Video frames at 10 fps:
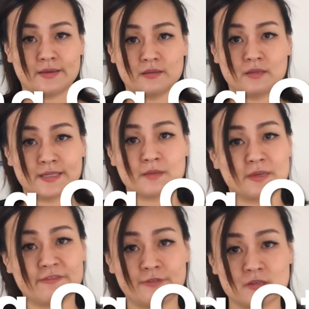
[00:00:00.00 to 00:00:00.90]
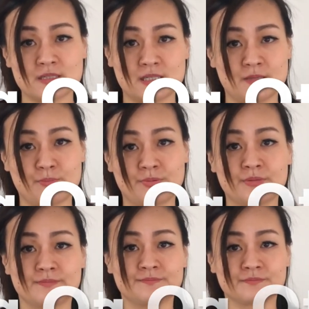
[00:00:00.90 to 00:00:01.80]
Like in my first tip,
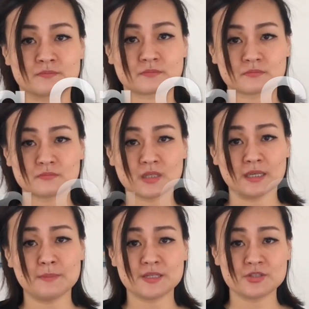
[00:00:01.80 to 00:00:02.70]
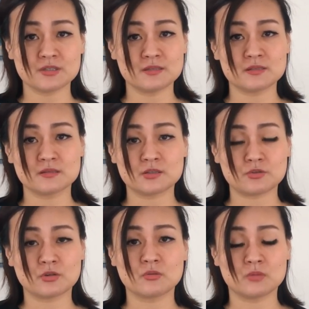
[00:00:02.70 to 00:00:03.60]
I mentioned you
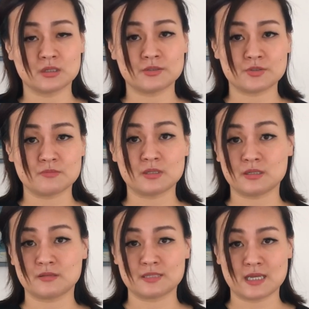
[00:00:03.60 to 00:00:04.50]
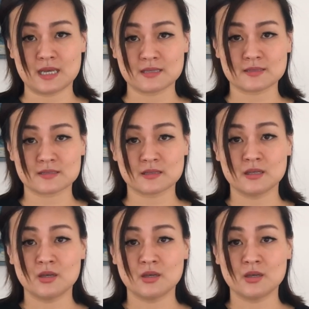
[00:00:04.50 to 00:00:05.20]
don't want to do menial tasks.